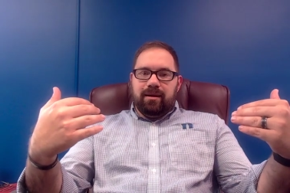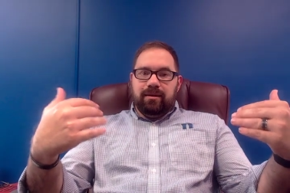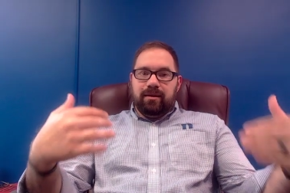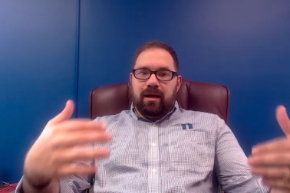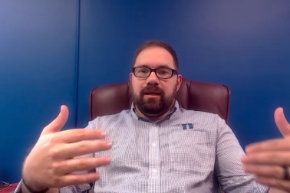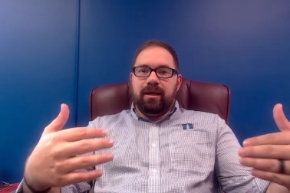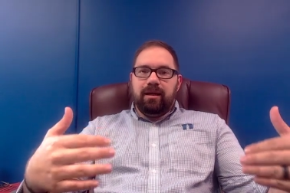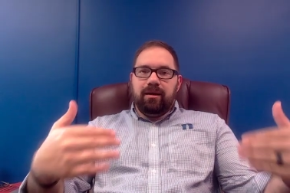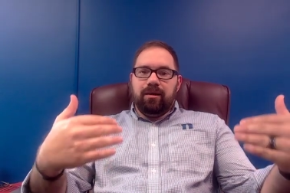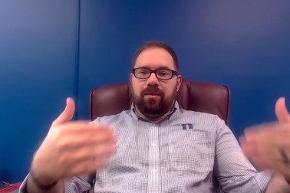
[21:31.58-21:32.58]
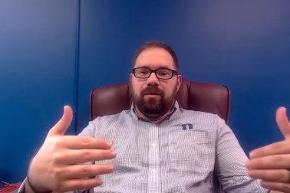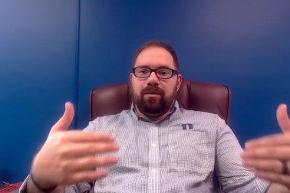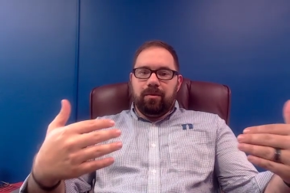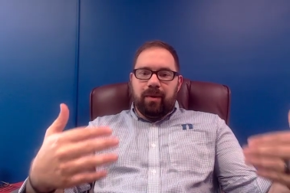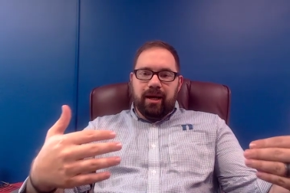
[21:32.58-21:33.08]
Doug here,
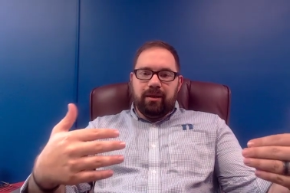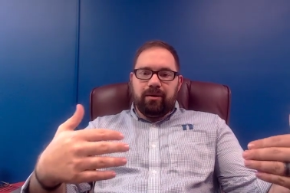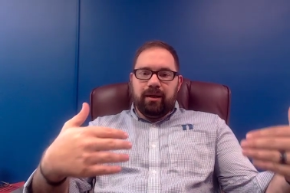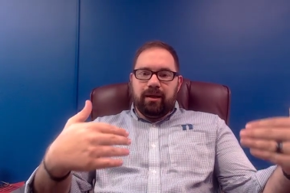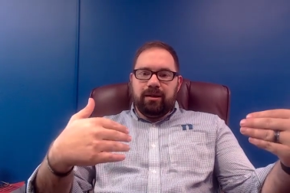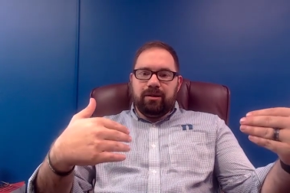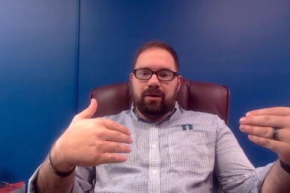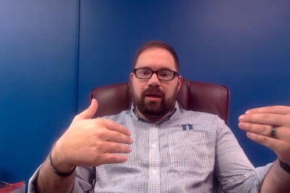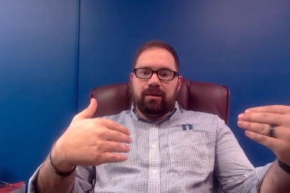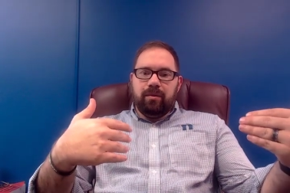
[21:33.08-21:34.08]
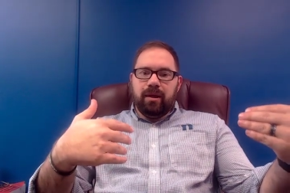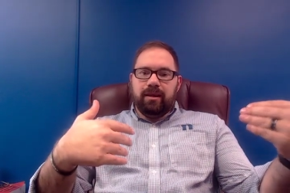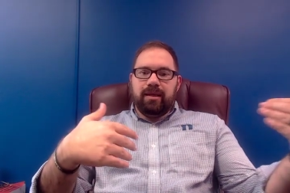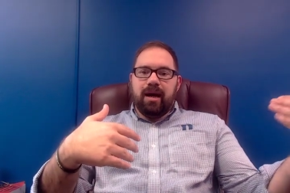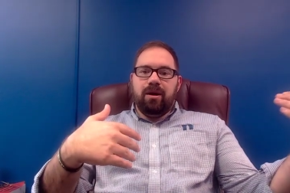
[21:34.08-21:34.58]
or PineCreek, is trying to
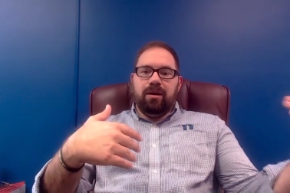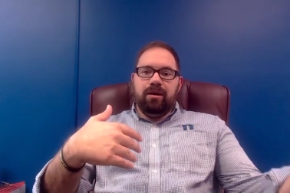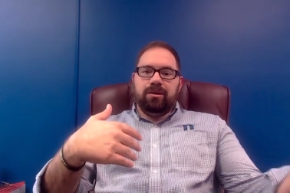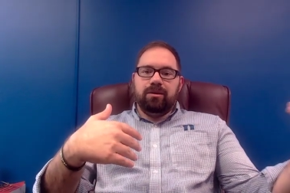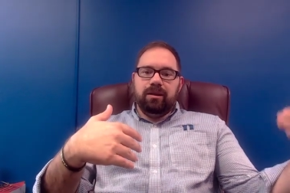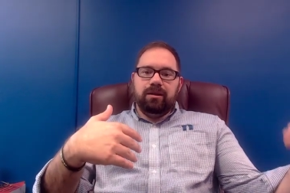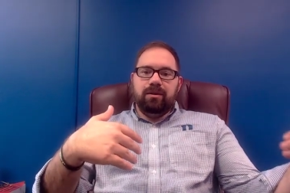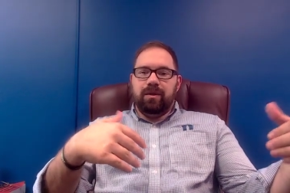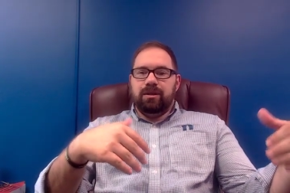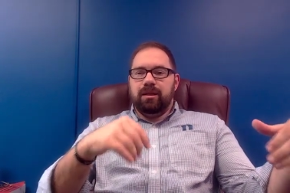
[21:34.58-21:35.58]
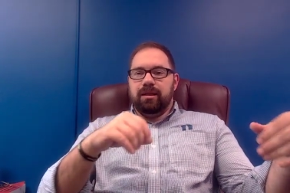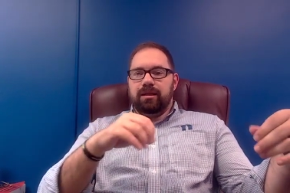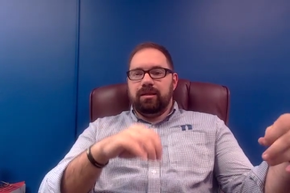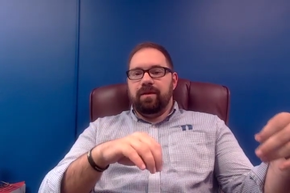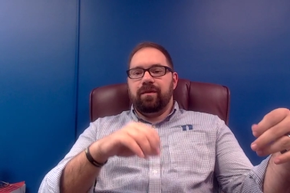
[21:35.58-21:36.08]
place our initial intuition that
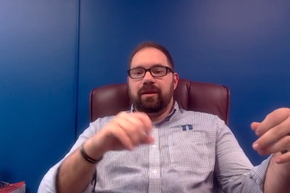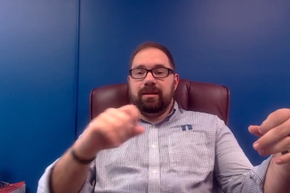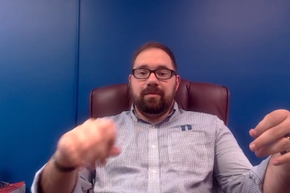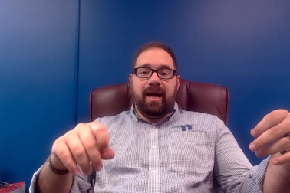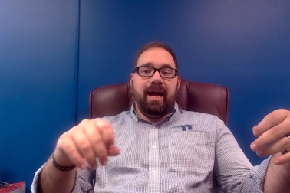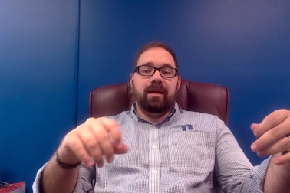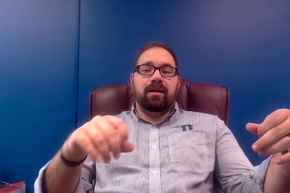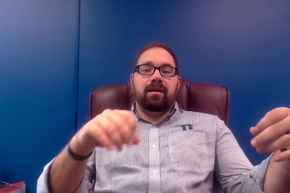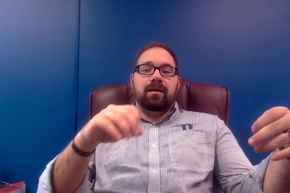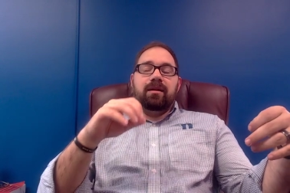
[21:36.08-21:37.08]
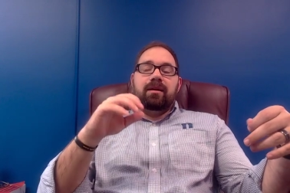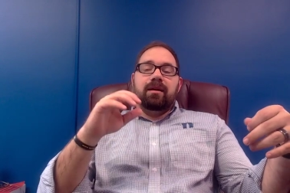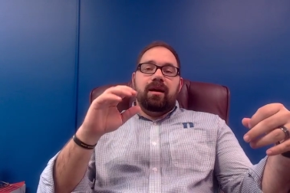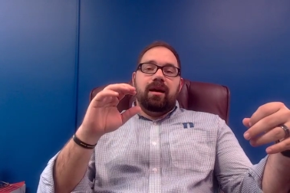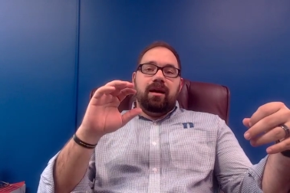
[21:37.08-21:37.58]
suffering is bad.
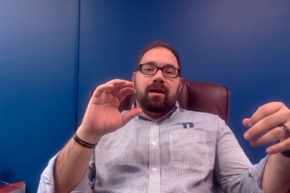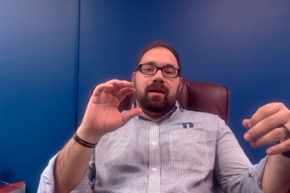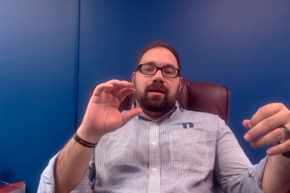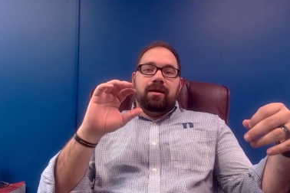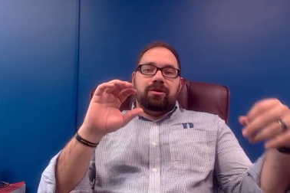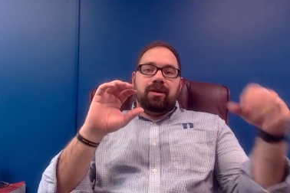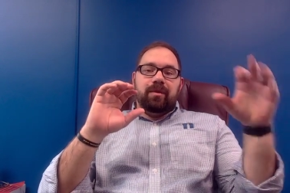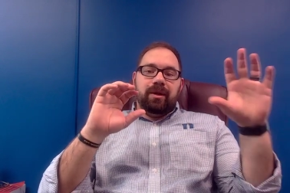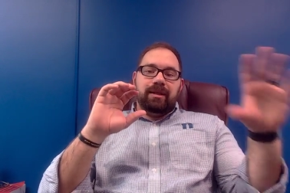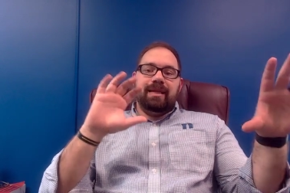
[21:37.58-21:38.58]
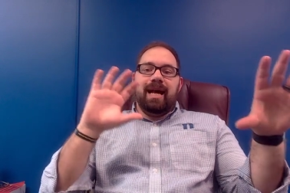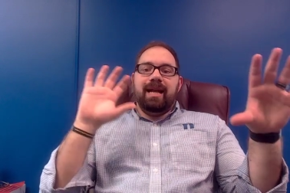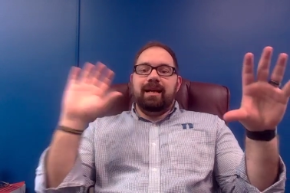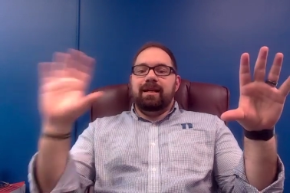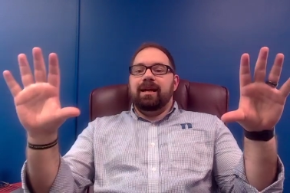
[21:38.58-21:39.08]
He's trying to place
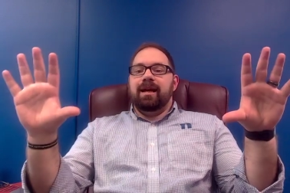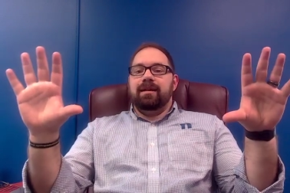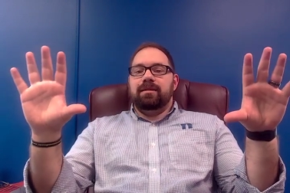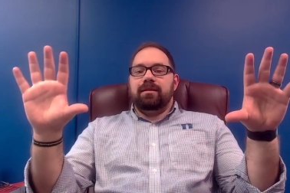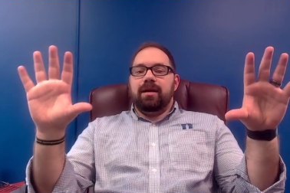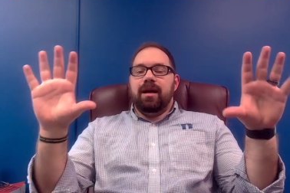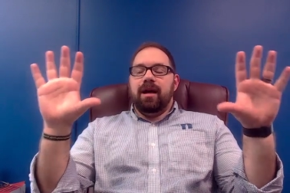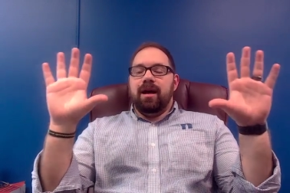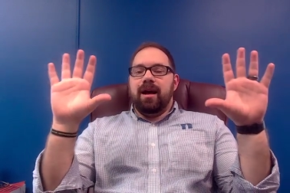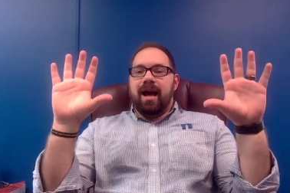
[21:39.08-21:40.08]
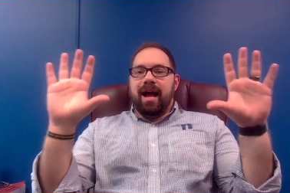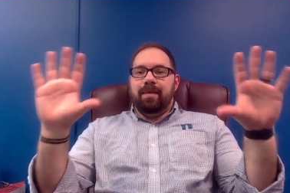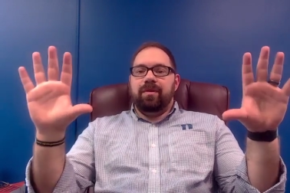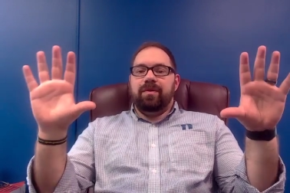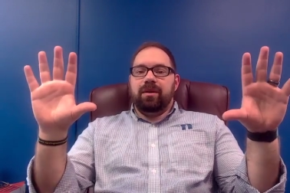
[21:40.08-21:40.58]
that against a
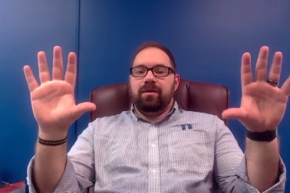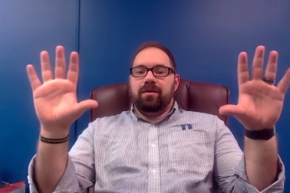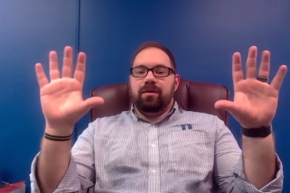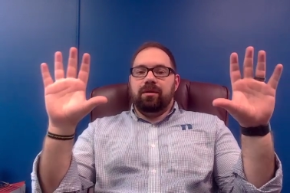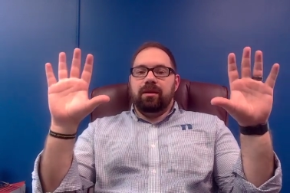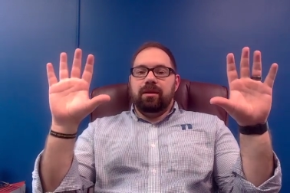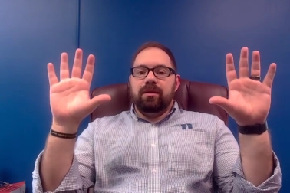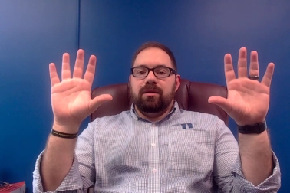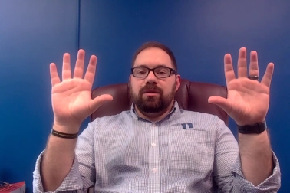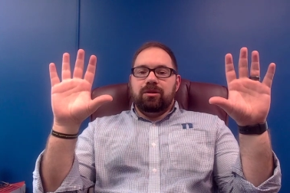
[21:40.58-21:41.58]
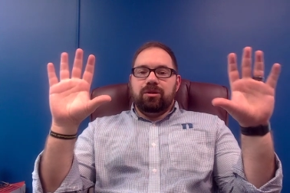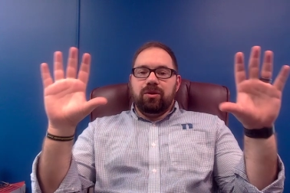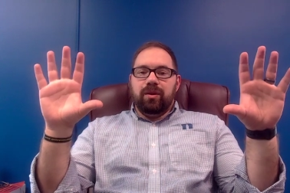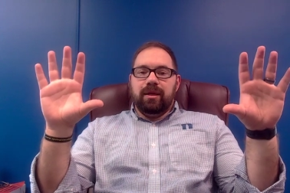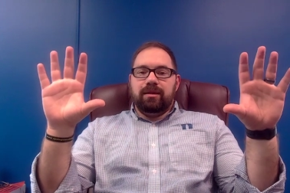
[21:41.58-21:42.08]
hypothetical
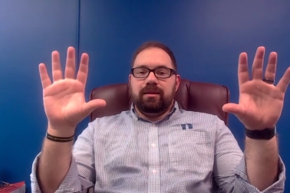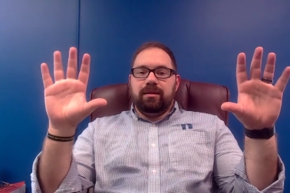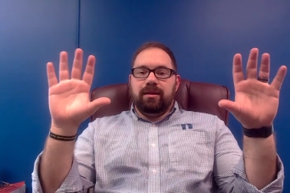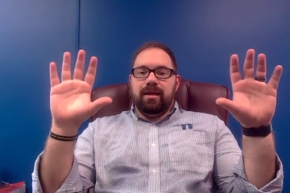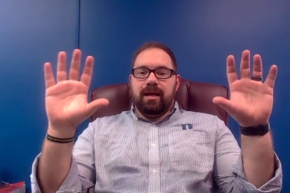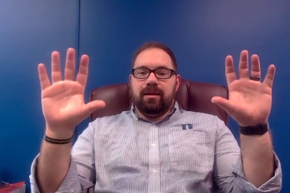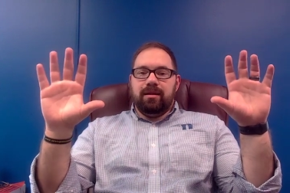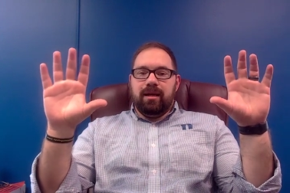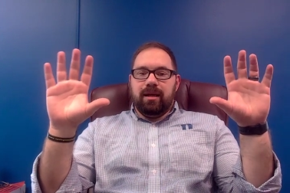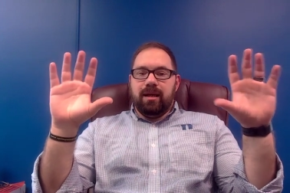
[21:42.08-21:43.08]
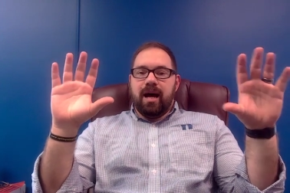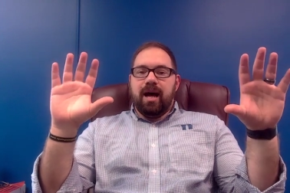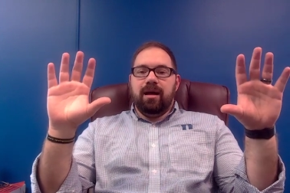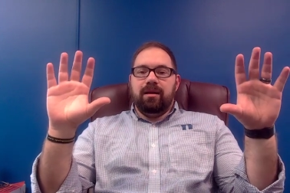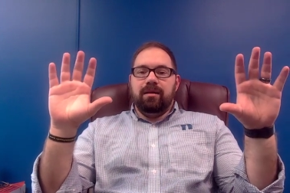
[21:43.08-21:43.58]
choice that
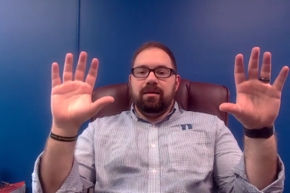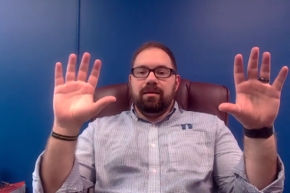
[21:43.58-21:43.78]
God